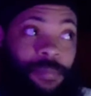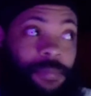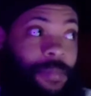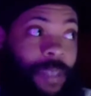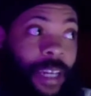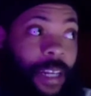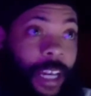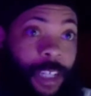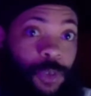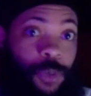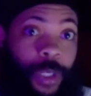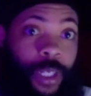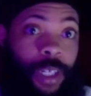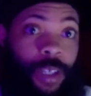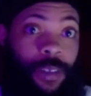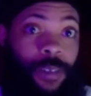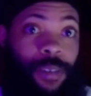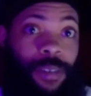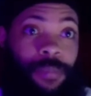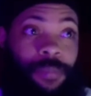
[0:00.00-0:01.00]
And that's
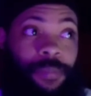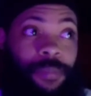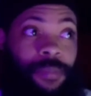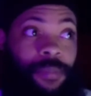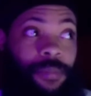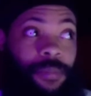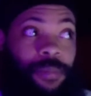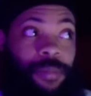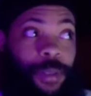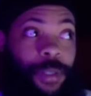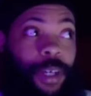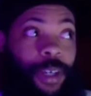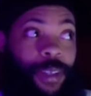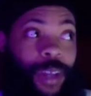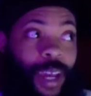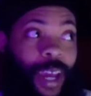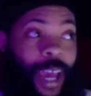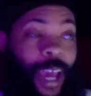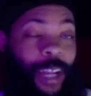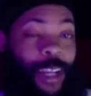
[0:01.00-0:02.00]
real. At
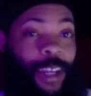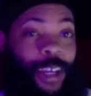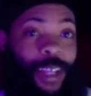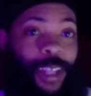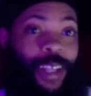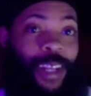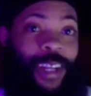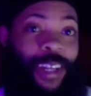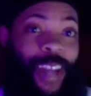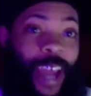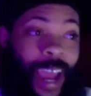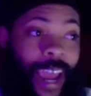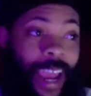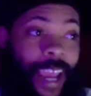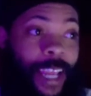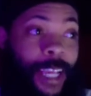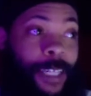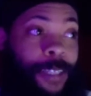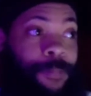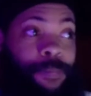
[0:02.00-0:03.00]
the end of the
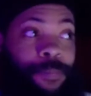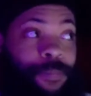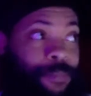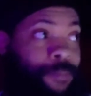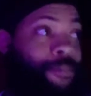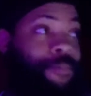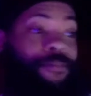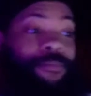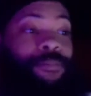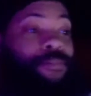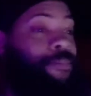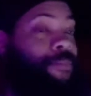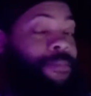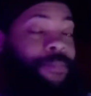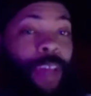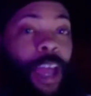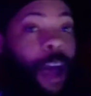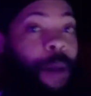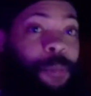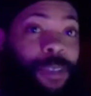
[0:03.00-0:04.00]
day,
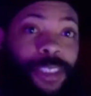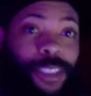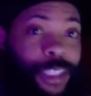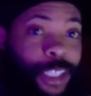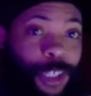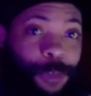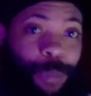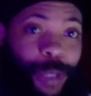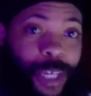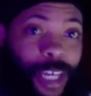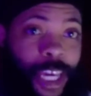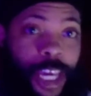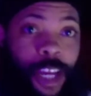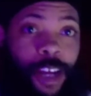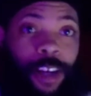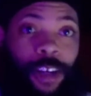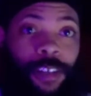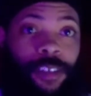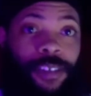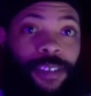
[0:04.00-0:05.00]
I'ma still be
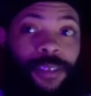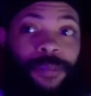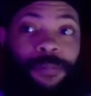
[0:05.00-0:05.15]
here.